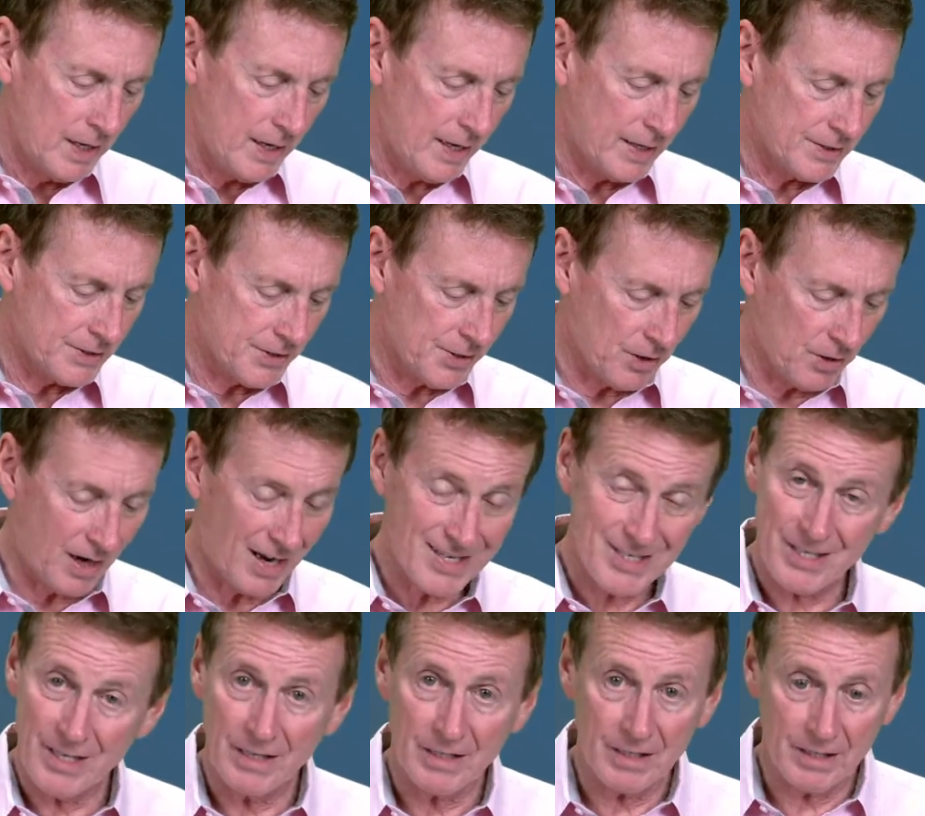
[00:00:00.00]
And so I
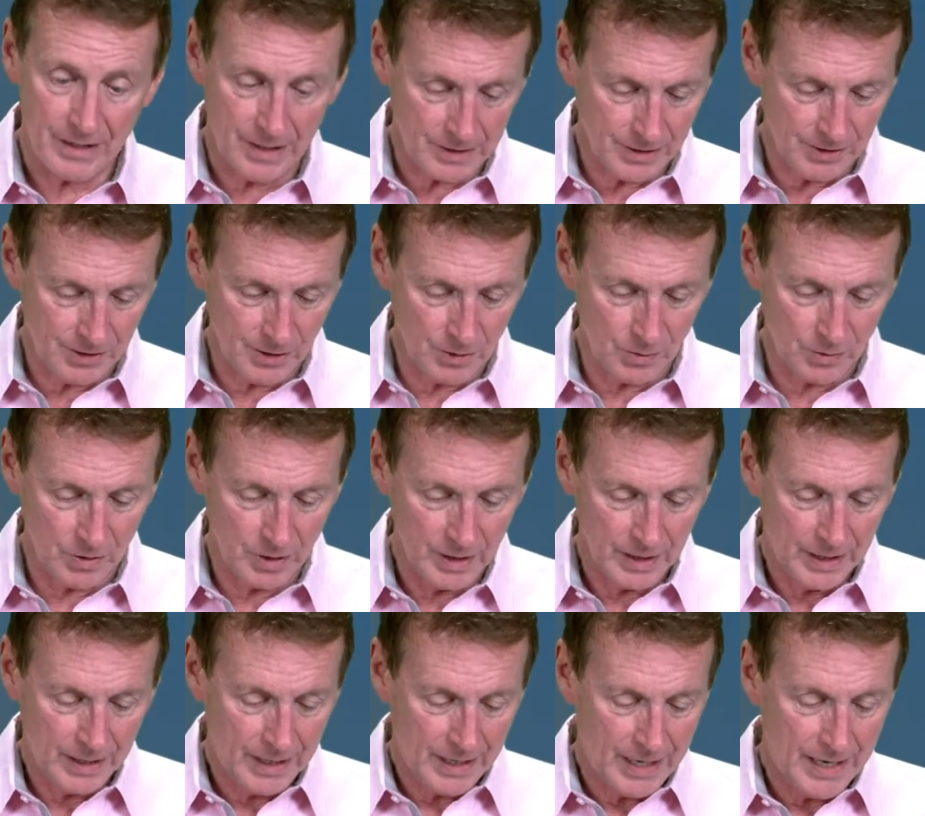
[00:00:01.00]
stayed connected to her,
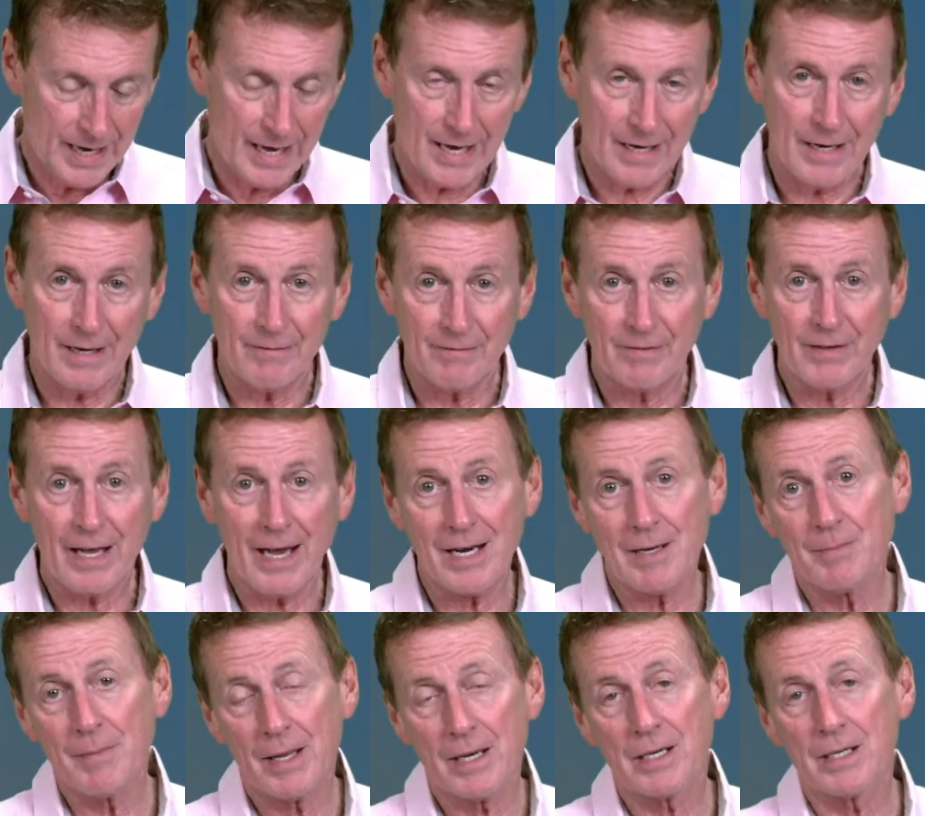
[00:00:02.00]
and I kind
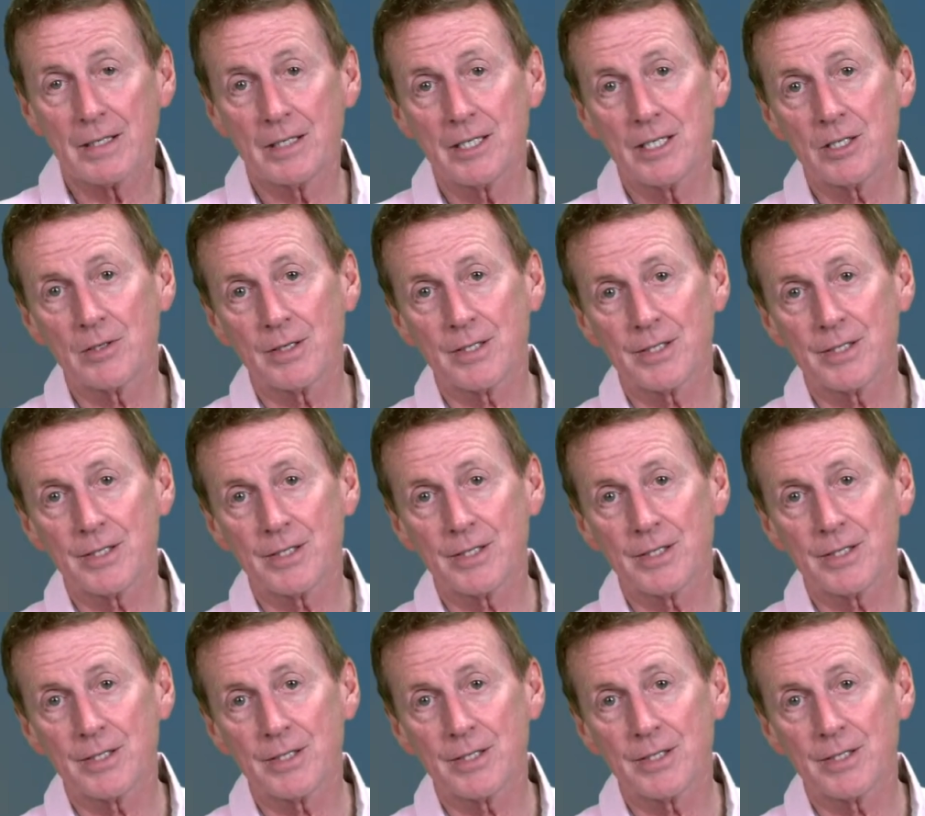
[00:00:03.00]
of made it an issue.